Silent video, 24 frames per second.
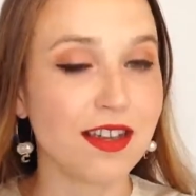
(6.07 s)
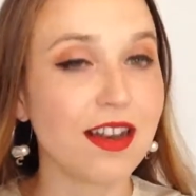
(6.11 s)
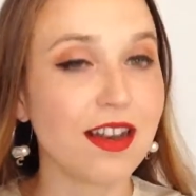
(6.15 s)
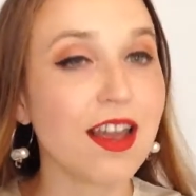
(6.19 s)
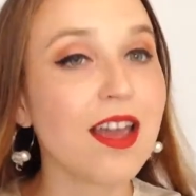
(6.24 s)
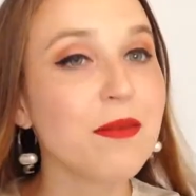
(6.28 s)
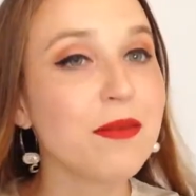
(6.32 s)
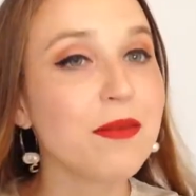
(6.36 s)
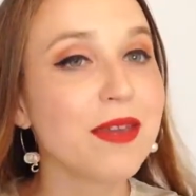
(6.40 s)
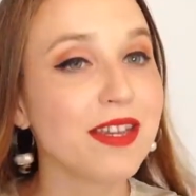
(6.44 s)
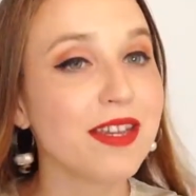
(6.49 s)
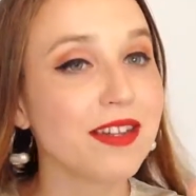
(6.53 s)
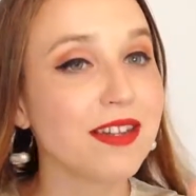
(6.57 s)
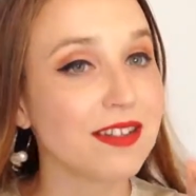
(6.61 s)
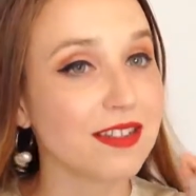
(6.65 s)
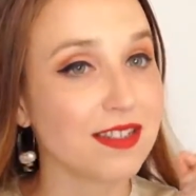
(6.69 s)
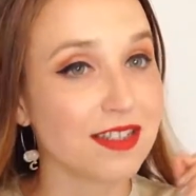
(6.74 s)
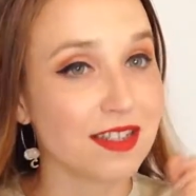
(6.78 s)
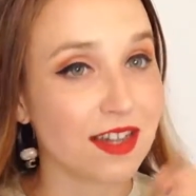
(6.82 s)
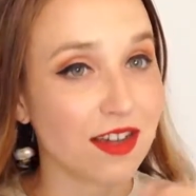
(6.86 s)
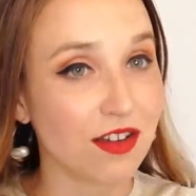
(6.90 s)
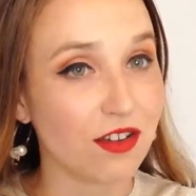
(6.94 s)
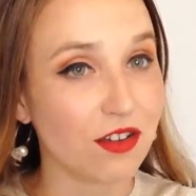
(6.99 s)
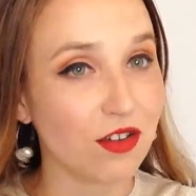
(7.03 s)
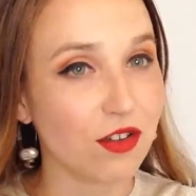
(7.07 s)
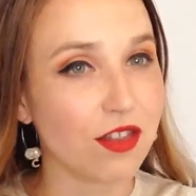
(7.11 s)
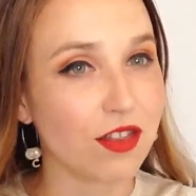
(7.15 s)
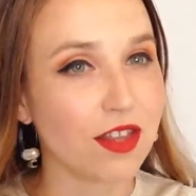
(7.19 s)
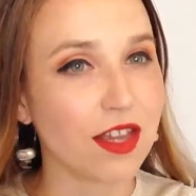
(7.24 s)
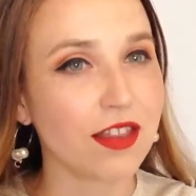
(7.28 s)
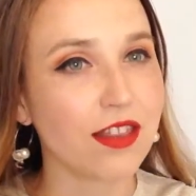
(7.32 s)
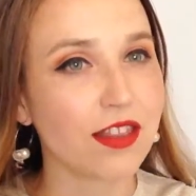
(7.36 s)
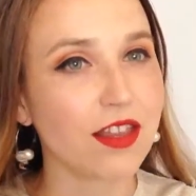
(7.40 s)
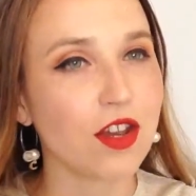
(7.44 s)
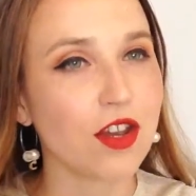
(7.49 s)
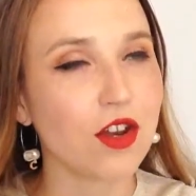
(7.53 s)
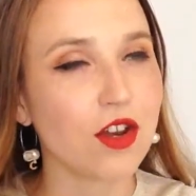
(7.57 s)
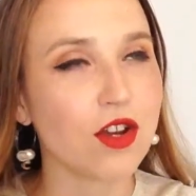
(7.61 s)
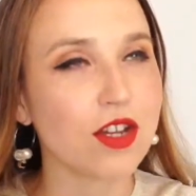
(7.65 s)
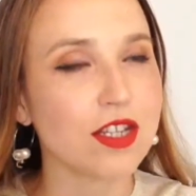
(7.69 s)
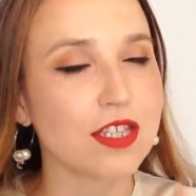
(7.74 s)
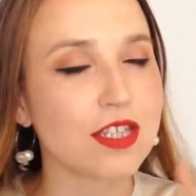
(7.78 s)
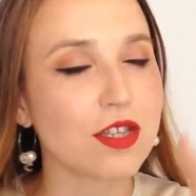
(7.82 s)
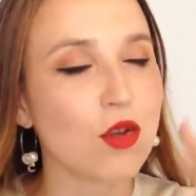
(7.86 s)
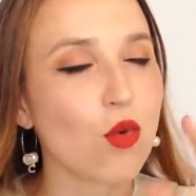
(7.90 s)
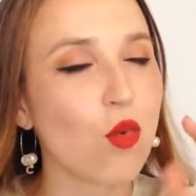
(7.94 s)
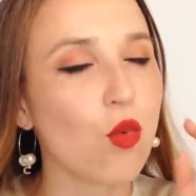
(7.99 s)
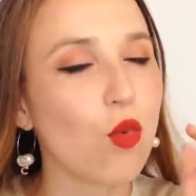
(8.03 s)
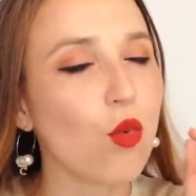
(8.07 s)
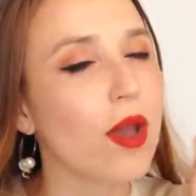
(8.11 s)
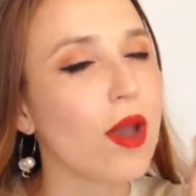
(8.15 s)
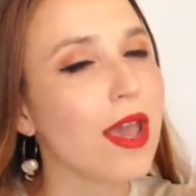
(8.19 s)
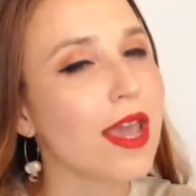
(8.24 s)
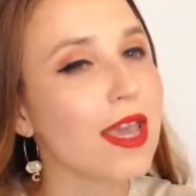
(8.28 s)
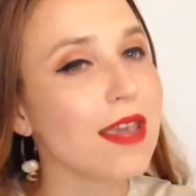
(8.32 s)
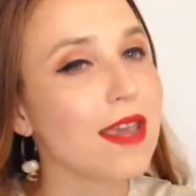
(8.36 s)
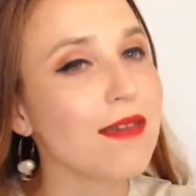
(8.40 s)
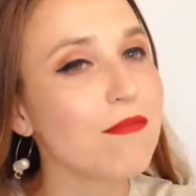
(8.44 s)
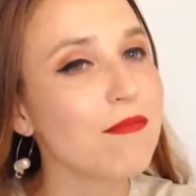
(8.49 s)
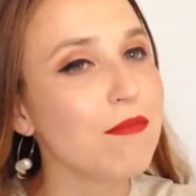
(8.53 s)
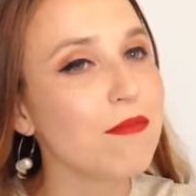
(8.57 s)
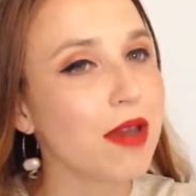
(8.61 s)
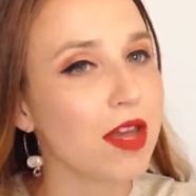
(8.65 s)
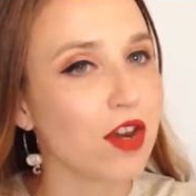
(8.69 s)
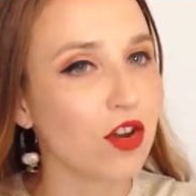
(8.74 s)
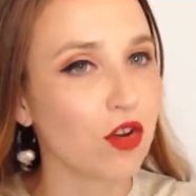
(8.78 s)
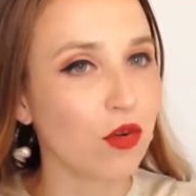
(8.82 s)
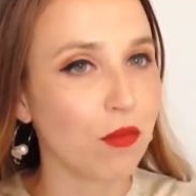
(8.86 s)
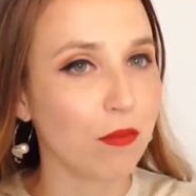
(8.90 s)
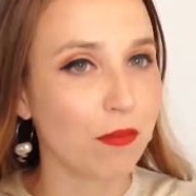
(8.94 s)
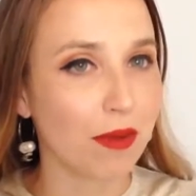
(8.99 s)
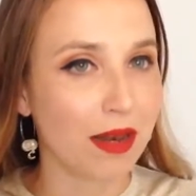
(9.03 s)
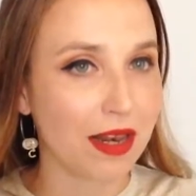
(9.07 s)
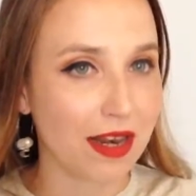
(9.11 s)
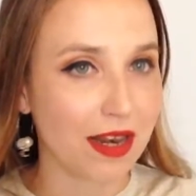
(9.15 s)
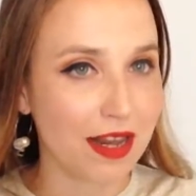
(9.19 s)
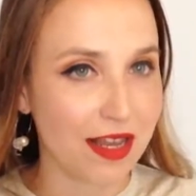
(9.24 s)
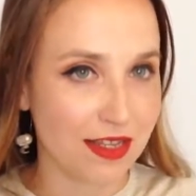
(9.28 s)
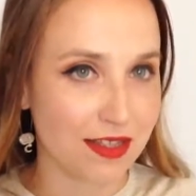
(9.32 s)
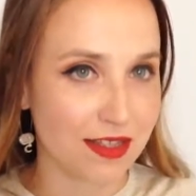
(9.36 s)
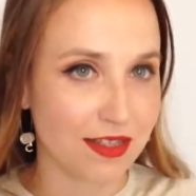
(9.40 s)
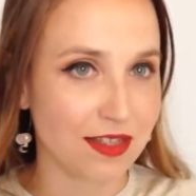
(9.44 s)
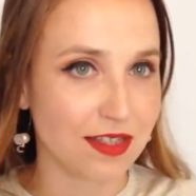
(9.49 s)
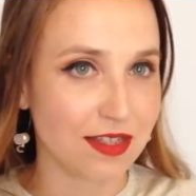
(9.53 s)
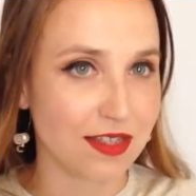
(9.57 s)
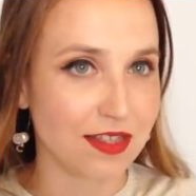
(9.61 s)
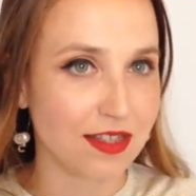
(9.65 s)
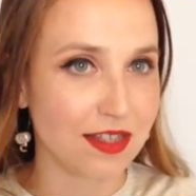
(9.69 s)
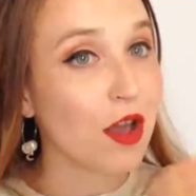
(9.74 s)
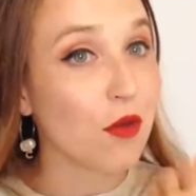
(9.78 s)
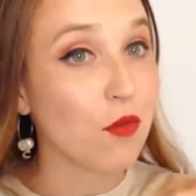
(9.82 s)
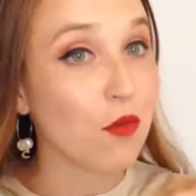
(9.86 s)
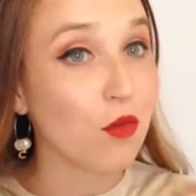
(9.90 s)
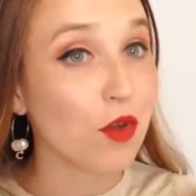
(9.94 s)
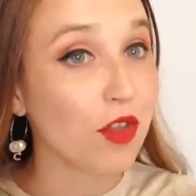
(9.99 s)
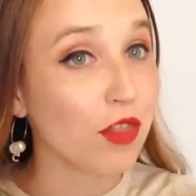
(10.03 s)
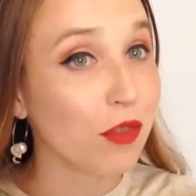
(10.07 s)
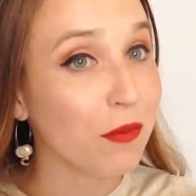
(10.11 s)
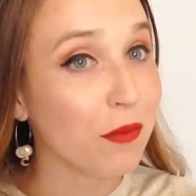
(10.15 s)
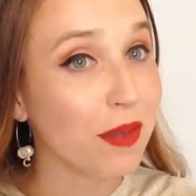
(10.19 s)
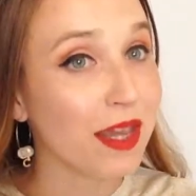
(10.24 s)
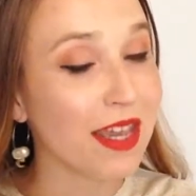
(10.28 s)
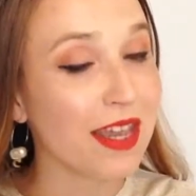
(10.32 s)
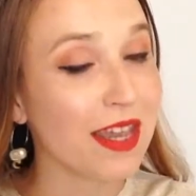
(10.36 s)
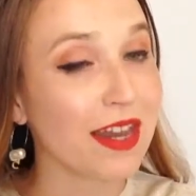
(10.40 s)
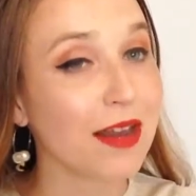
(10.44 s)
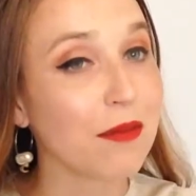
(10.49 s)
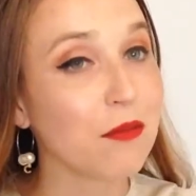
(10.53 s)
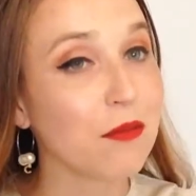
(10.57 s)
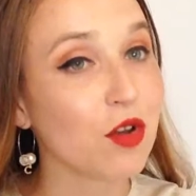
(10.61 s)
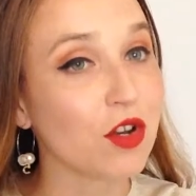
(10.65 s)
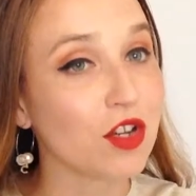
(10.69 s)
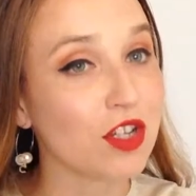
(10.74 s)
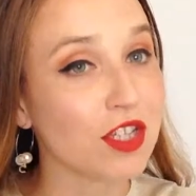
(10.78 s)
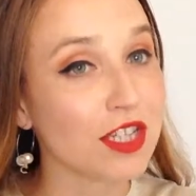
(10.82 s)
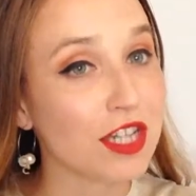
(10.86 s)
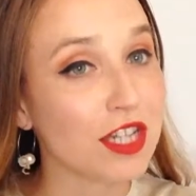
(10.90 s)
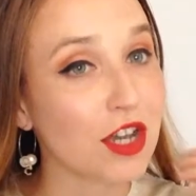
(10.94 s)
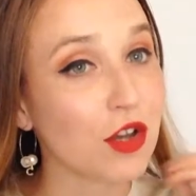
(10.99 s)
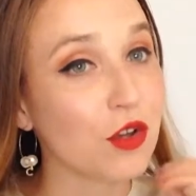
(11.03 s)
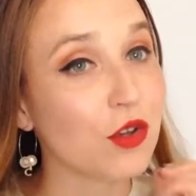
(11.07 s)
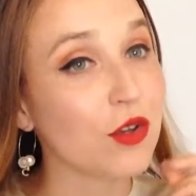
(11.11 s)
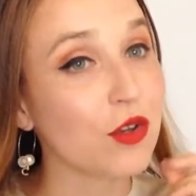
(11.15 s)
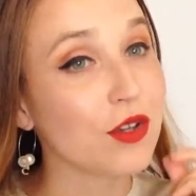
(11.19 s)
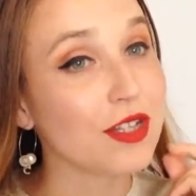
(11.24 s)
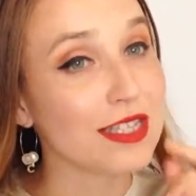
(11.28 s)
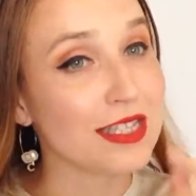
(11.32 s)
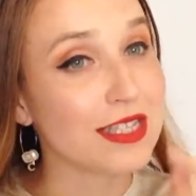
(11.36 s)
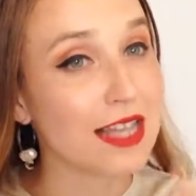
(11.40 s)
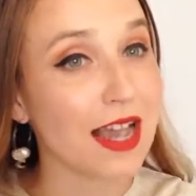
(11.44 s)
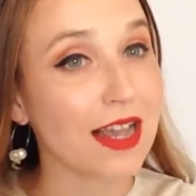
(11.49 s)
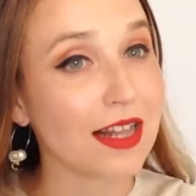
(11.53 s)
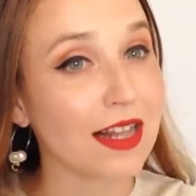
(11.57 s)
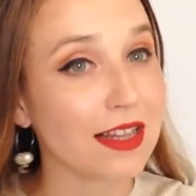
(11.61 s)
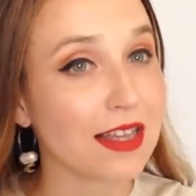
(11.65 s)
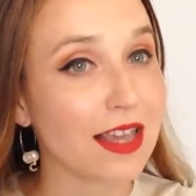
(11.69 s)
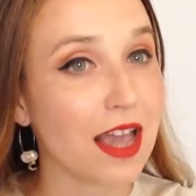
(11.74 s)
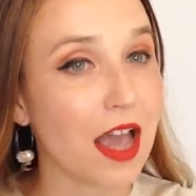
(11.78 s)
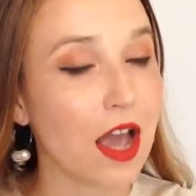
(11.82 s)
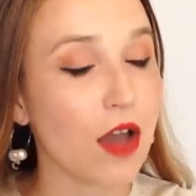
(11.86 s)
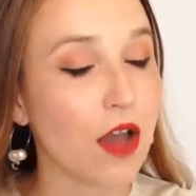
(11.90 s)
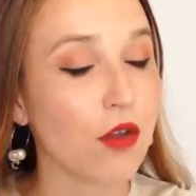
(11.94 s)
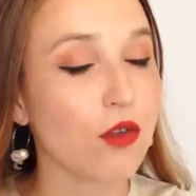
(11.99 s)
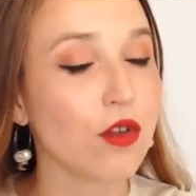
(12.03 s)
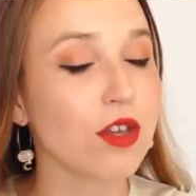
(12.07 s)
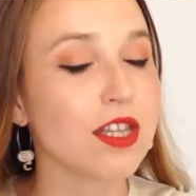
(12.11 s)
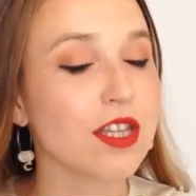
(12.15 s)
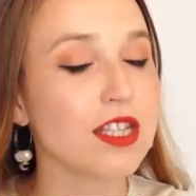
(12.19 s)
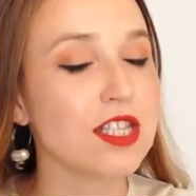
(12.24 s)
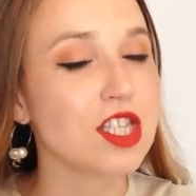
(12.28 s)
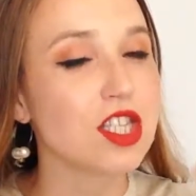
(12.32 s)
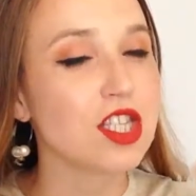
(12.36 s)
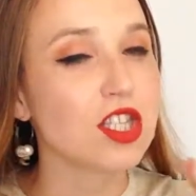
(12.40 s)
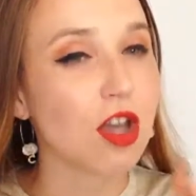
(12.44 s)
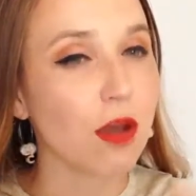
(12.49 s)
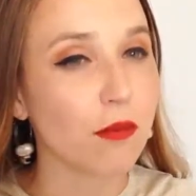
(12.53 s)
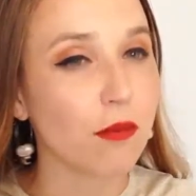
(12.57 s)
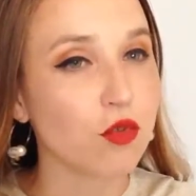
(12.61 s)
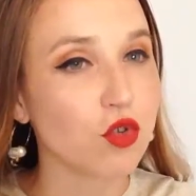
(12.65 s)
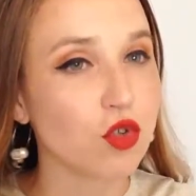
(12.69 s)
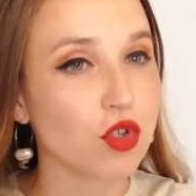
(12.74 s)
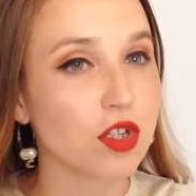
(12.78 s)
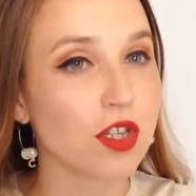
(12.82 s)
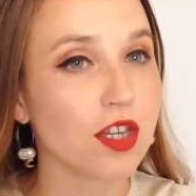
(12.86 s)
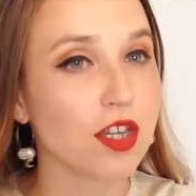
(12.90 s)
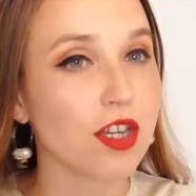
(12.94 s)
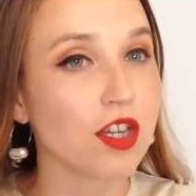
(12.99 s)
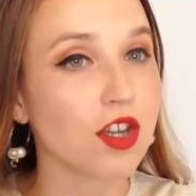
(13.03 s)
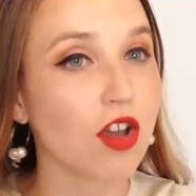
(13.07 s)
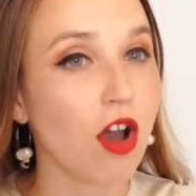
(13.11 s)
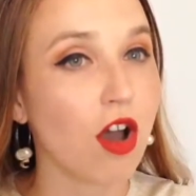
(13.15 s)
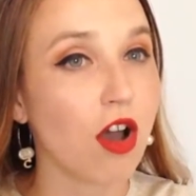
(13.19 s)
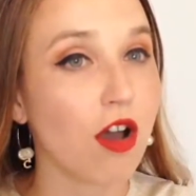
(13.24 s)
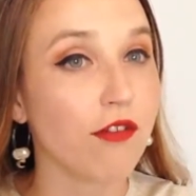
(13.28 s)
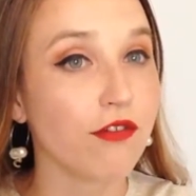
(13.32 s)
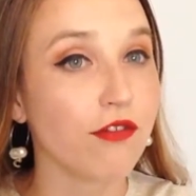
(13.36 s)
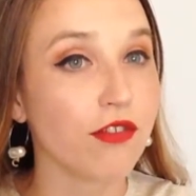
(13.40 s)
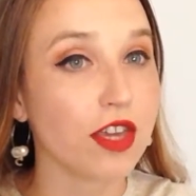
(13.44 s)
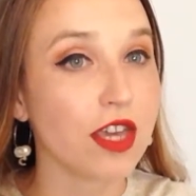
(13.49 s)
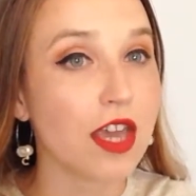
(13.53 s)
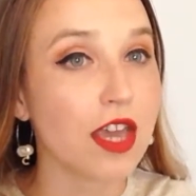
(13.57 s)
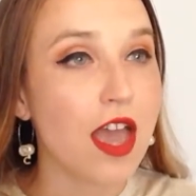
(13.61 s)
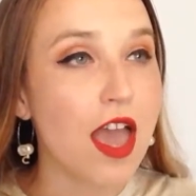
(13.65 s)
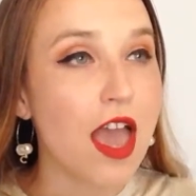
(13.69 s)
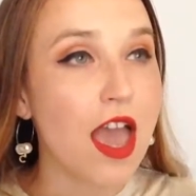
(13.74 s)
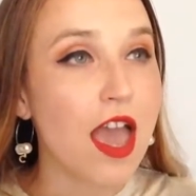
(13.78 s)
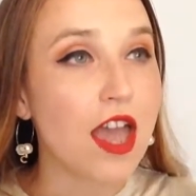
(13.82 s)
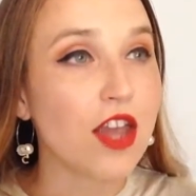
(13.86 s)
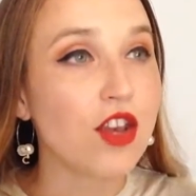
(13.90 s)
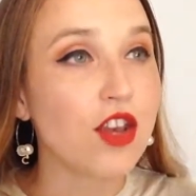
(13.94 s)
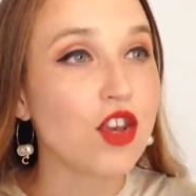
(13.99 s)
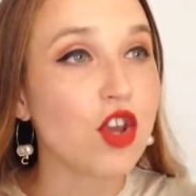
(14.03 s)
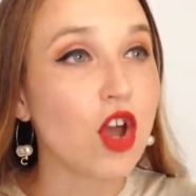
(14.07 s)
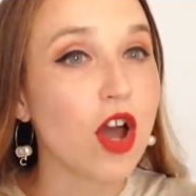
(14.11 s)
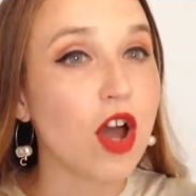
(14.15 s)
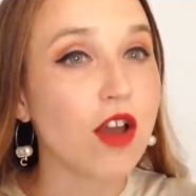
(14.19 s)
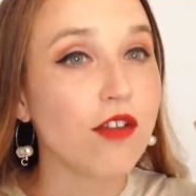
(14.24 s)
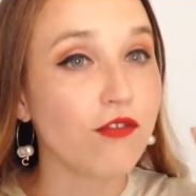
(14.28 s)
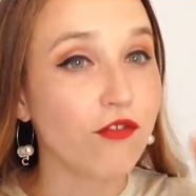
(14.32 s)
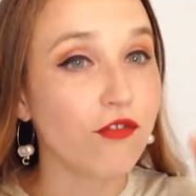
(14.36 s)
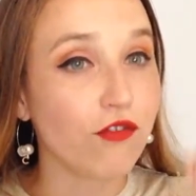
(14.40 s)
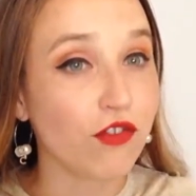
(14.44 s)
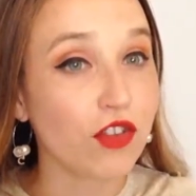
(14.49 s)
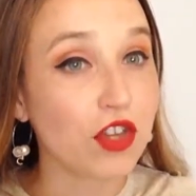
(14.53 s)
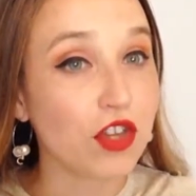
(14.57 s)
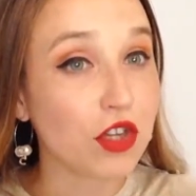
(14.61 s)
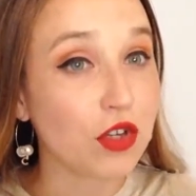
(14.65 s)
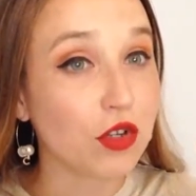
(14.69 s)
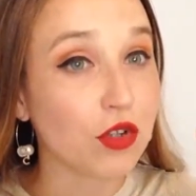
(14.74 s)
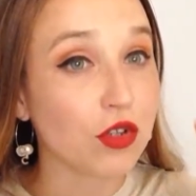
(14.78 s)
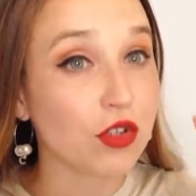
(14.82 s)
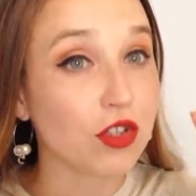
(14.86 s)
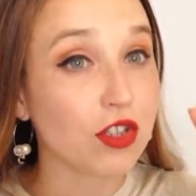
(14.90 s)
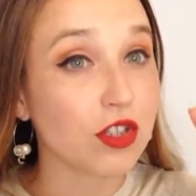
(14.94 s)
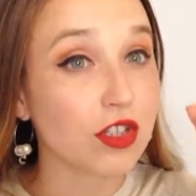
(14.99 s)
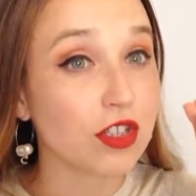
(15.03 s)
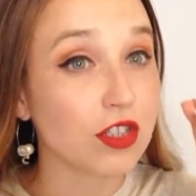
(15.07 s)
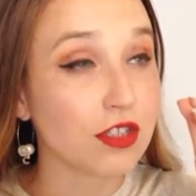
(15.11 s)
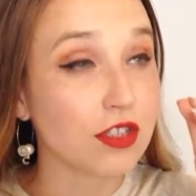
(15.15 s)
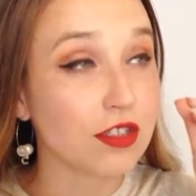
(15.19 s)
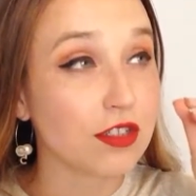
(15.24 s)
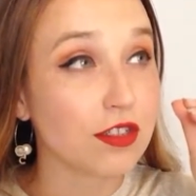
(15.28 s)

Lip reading: And I'm here to tell you that there is a way better place. Come with me and I'm going to tell you exactly how you can stop drinking coffee and not feel